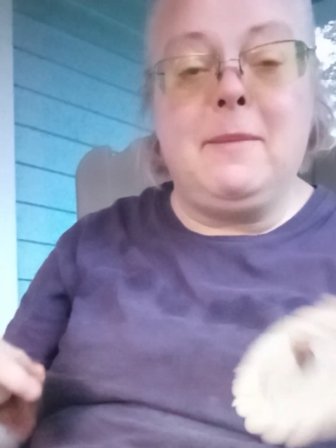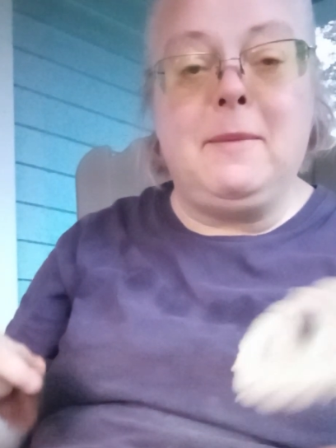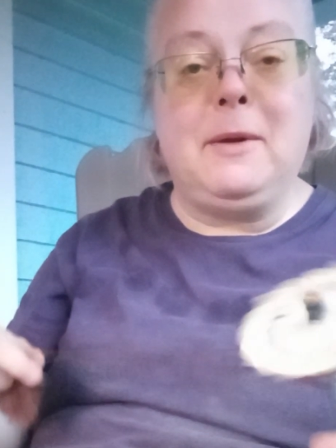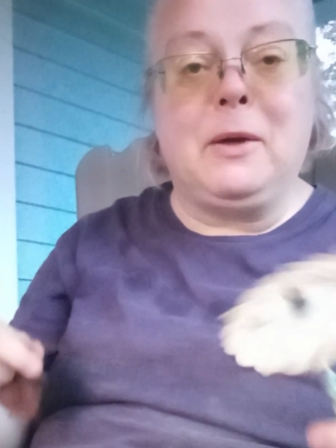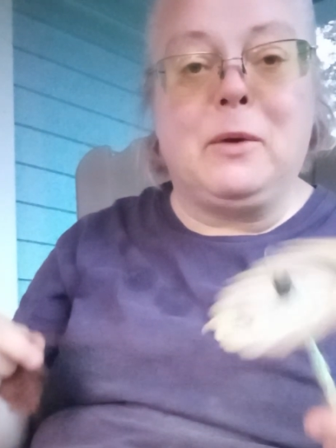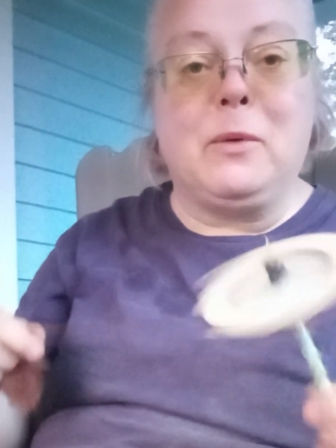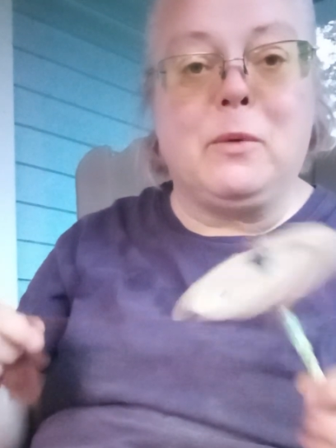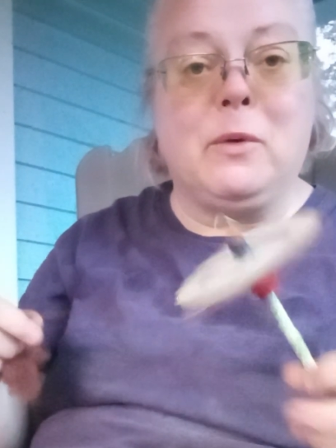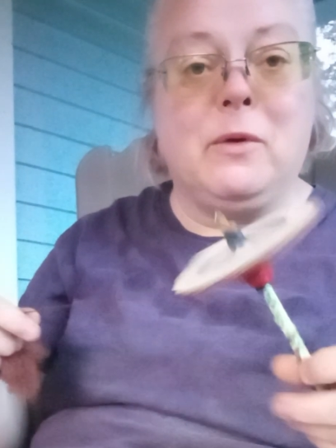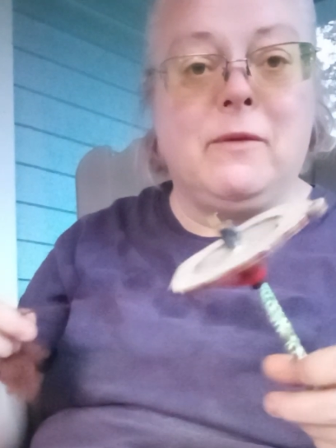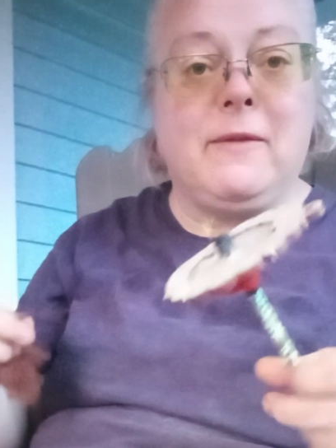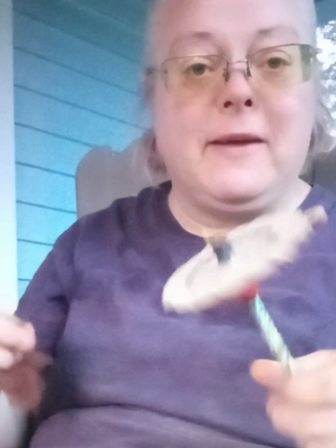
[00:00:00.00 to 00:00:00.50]
be
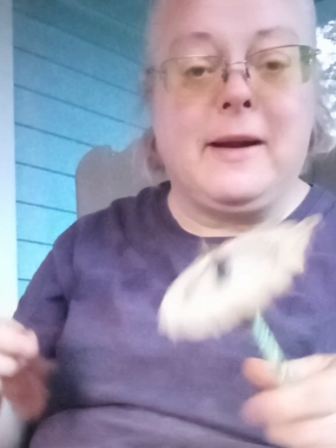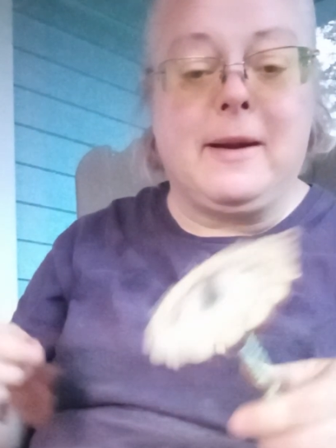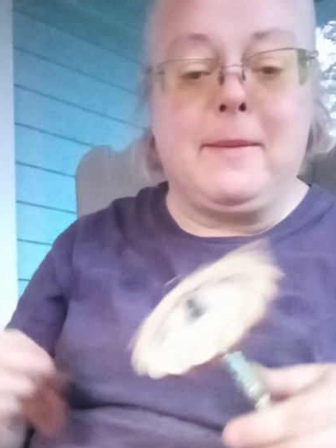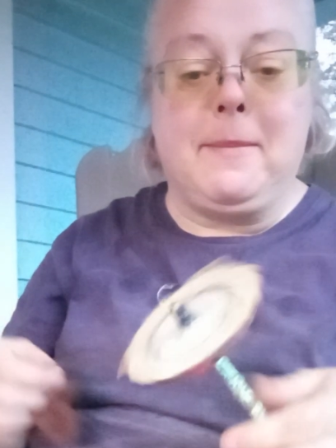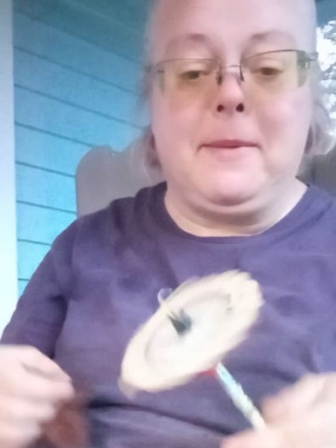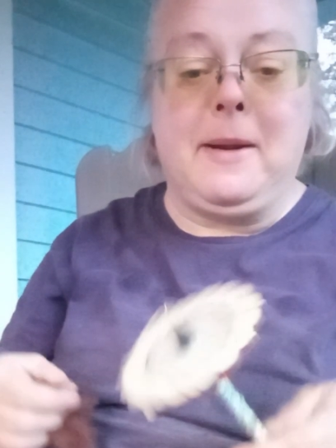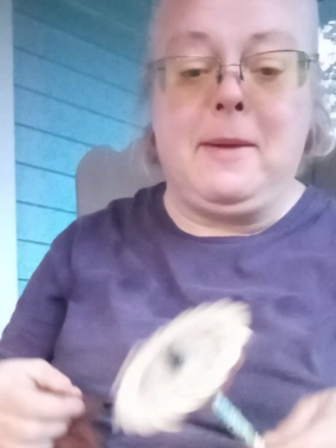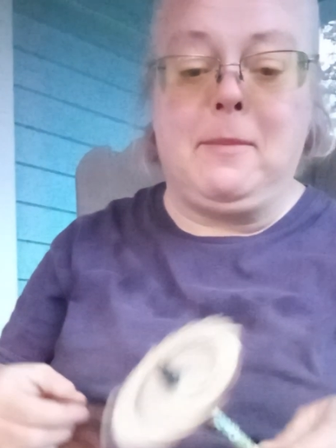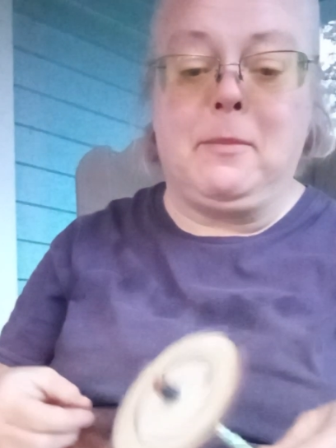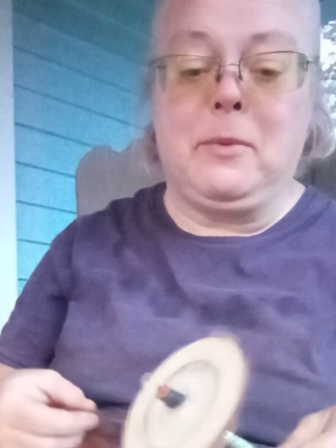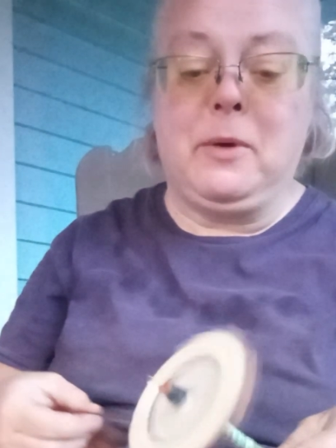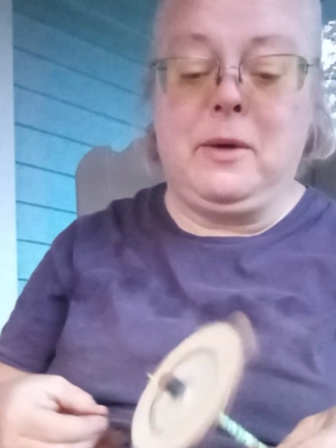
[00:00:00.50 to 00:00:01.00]
cool if I could
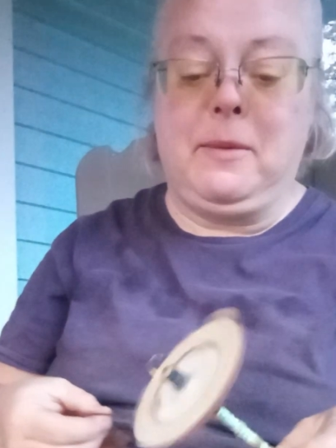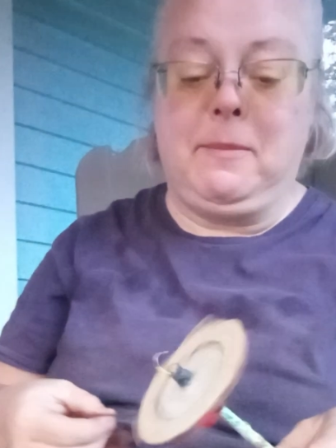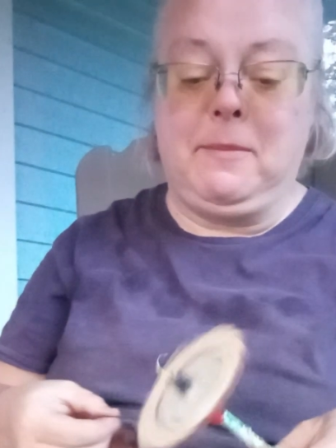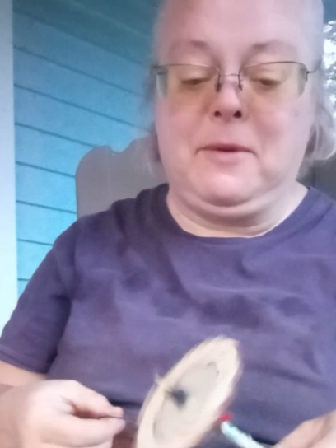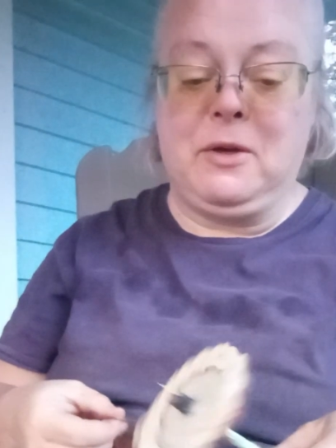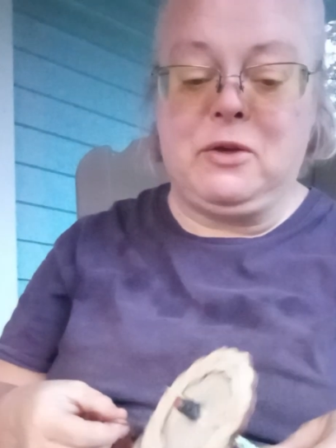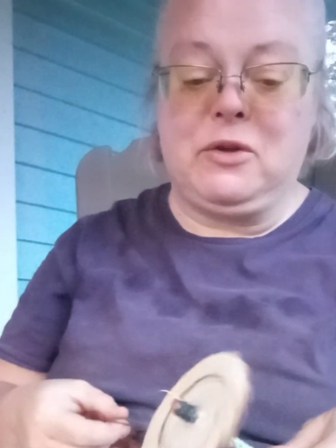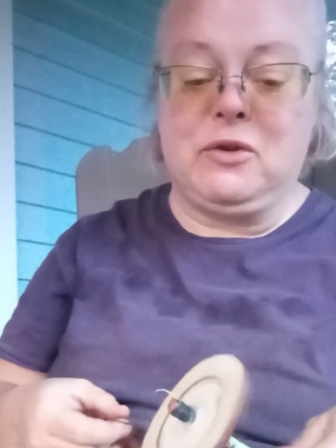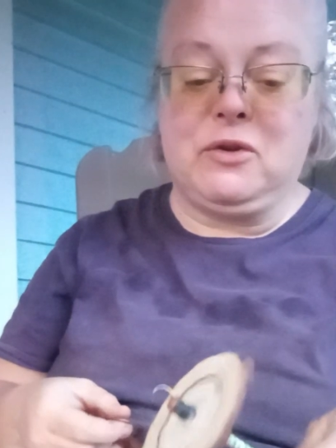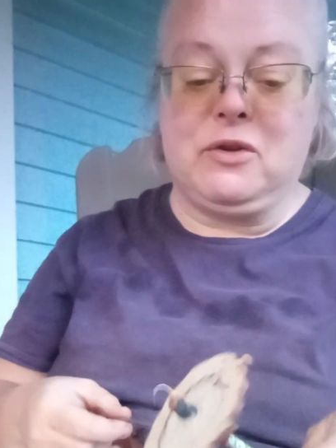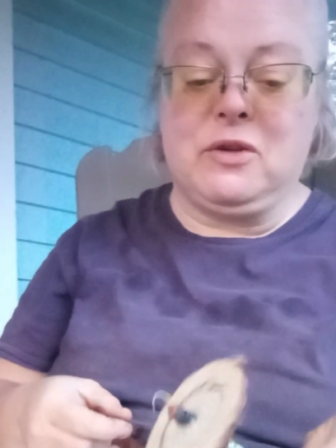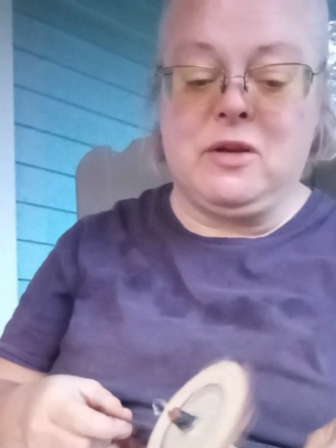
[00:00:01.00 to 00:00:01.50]
paint pretty
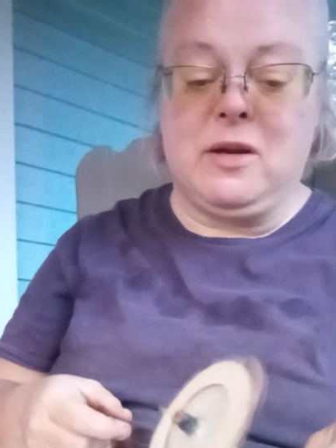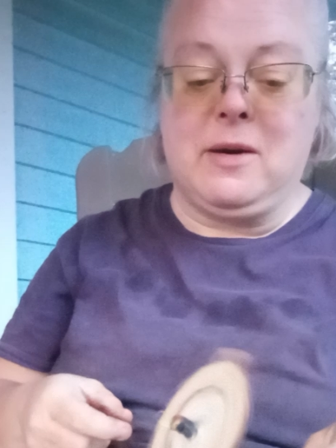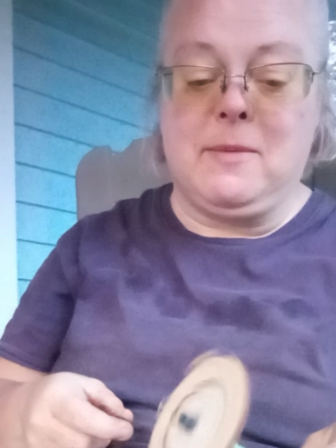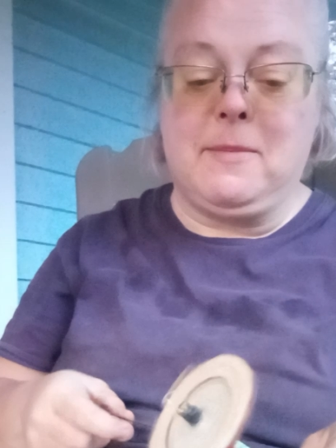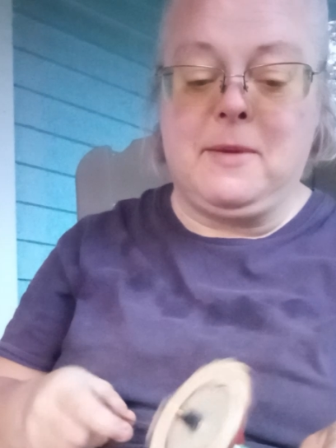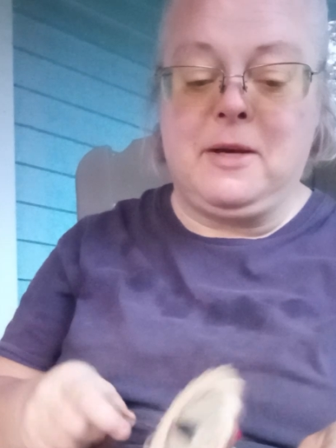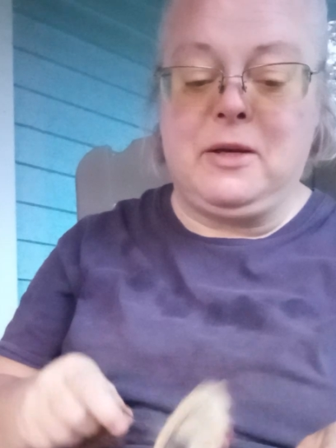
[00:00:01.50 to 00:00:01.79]
pictures on them.